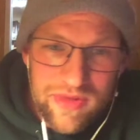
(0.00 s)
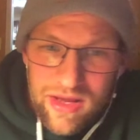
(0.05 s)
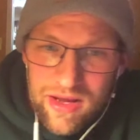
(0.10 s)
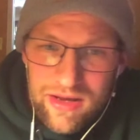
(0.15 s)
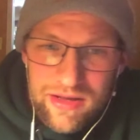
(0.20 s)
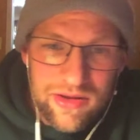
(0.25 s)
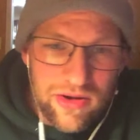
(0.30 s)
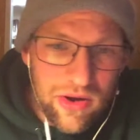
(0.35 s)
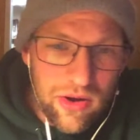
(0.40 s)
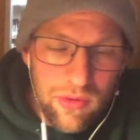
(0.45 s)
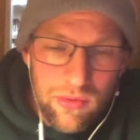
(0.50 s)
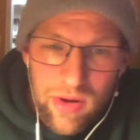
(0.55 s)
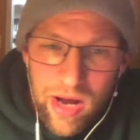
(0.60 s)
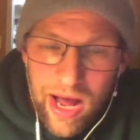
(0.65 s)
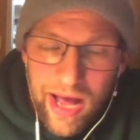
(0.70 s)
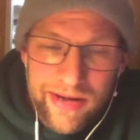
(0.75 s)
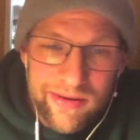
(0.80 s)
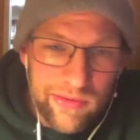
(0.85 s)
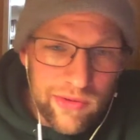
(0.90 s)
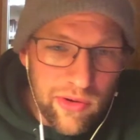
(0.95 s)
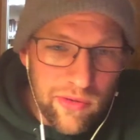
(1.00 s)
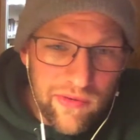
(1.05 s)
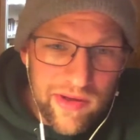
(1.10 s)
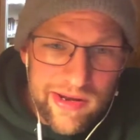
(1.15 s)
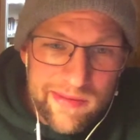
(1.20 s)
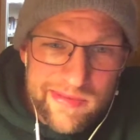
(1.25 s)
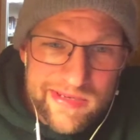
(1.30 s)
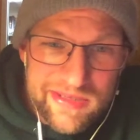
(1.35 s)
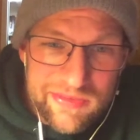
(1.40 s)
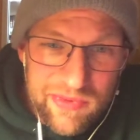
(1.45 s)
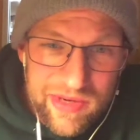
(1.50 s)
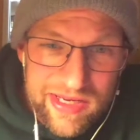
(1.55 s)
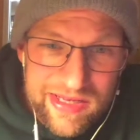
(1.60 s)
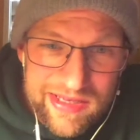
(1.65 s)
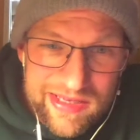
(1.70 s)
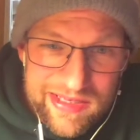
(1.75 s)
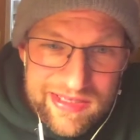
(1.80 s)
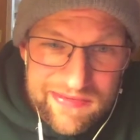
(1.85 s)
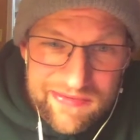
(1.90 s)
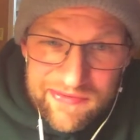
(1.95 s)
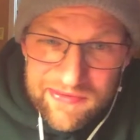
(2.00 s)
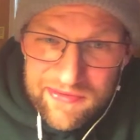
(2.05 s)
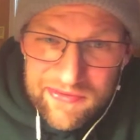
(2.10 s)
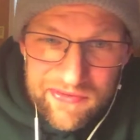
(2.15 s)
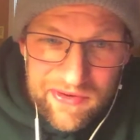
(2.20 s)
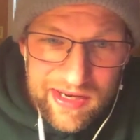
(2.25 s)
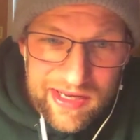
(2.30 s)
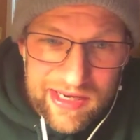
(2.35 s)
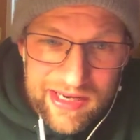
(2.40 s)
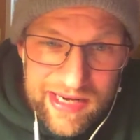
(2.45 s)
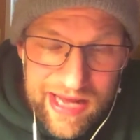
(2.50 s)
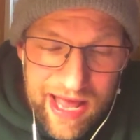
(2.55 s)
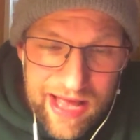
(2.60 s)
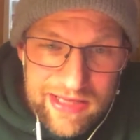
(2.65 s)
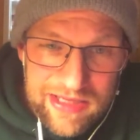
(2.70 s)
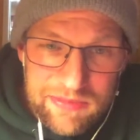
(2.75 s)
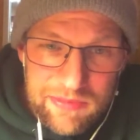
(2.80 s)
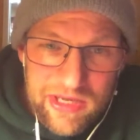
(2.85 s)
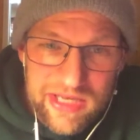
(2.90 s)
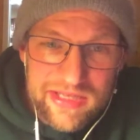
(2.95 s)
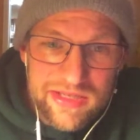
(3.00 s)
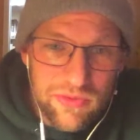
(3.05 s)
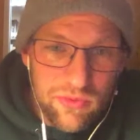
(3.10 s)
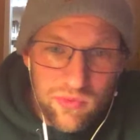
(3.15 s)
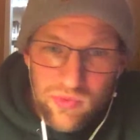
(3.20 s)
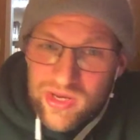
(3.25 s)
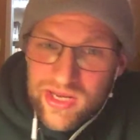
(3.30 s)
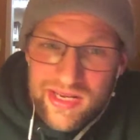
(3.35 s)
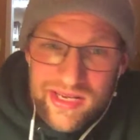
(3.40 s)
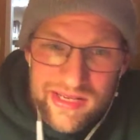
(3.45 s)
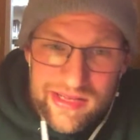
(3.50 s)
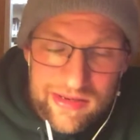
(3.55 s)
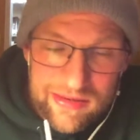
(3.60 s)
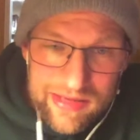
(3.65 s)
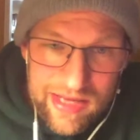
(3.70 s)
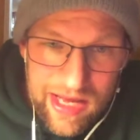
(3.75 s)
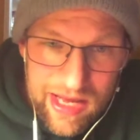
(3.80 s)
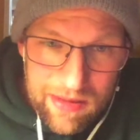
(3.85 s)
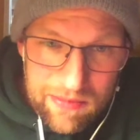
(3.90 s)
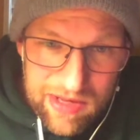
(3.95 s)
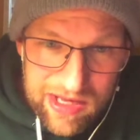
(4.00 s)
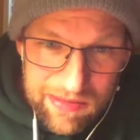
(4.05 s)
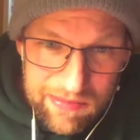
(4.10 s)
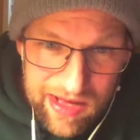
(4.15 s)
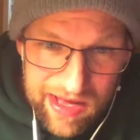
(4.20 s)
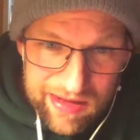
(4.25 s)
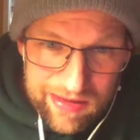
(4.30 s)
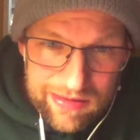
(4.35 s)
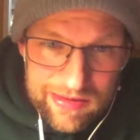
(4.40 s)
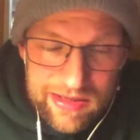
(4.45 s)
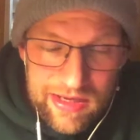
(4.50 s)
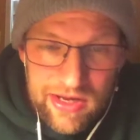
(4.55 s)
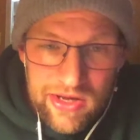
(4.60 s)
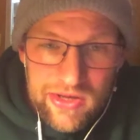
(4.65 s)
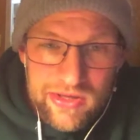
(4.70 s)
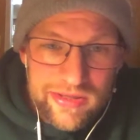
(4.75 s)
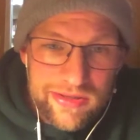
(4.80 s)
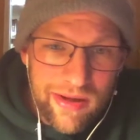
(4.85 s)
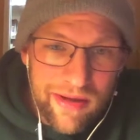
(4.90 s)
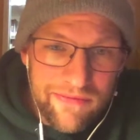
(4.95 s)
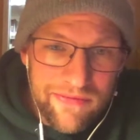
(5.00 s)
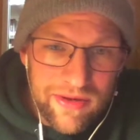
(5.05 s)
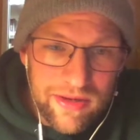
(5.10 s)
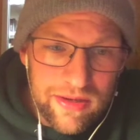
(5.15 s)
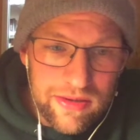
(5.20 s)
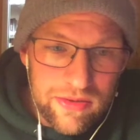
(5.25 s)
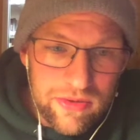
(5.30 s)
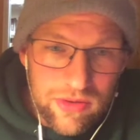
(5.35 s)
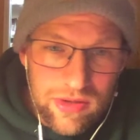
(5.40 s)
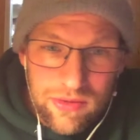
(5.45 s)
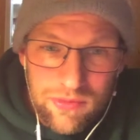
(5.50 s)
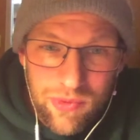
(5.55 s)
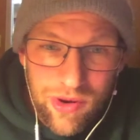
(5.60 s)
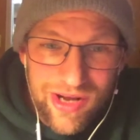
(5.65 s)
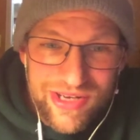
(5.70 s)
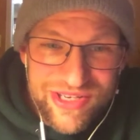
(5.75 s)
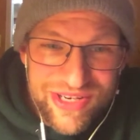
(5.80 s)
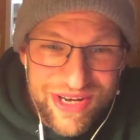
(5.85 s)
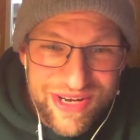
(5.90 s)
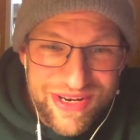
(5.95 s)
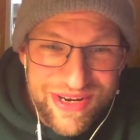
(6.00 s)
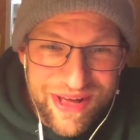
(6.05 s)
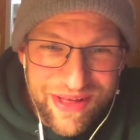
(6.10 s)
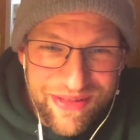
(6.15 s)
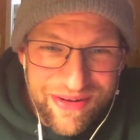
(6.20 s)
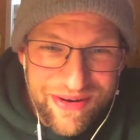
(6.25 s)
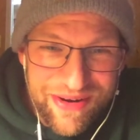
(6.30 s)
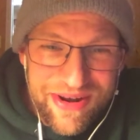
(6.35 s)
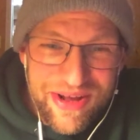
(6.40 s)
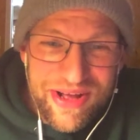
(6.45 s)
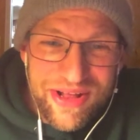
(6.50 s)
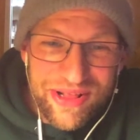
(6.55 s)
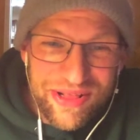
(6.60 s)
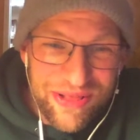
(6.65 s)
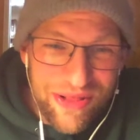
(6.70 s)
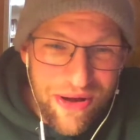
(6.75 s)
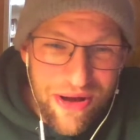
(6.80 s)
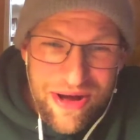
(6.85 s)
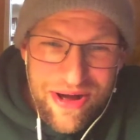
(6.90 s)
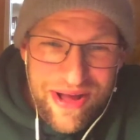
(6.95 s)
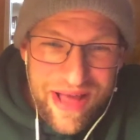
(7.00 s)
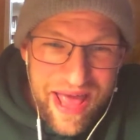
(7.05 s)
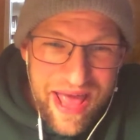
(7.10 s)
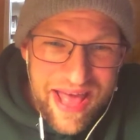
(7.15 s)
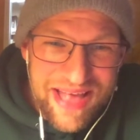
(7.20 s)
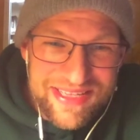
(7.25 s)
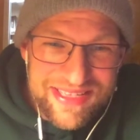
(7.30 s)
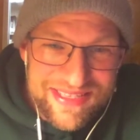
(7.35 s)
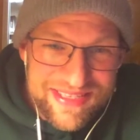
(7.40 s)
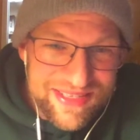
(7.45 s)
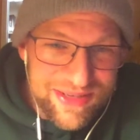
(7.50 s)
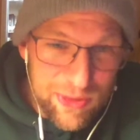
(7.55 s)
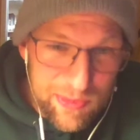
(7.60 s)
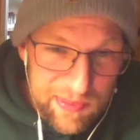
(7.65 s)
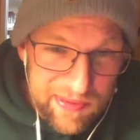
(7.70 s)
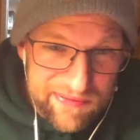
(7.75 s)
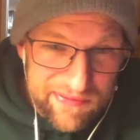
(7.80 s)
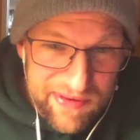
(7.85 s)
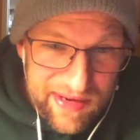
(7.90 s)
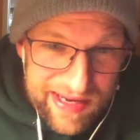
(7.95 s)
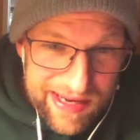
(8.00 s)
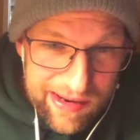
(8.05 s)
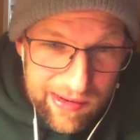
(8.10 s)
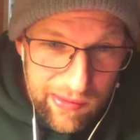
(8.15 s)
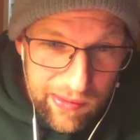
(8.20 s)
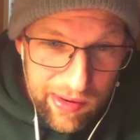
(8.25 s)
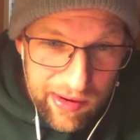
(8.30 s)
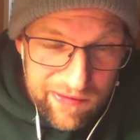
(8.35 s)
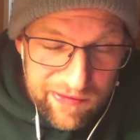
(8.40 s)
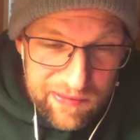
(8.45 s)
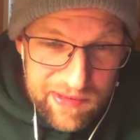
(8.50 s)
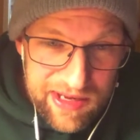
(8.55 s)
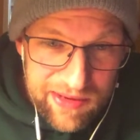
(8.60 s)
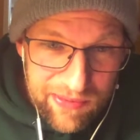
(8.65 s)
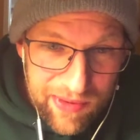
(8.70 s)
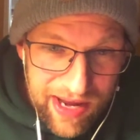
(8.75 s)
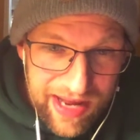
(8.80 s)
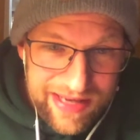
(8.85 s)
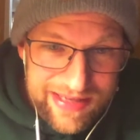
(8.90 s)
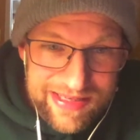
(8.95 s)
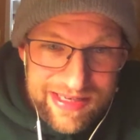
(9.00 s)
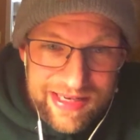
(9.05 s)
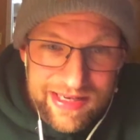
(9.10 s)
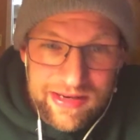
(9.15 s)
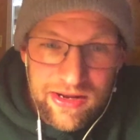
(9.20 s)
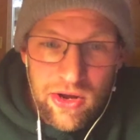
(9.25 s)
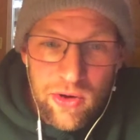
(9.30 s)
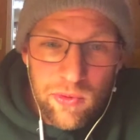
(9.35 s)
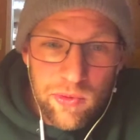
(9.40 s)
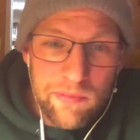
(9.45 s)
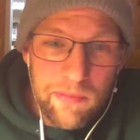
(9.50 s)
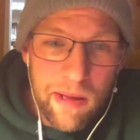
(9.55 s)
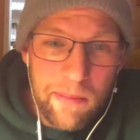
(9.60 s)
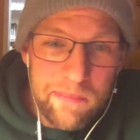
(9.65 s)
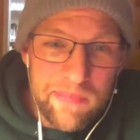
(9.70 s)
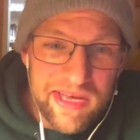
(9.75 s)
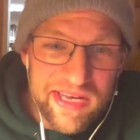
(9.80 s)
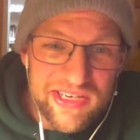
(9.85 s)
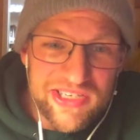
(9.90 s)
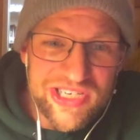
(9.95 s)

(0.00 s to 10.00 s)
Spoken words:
you know, I don't know if anybody's reading these friggin' announcements, reading their damn emails. So I figured you could watch another long ass stupid video of me ranting with my big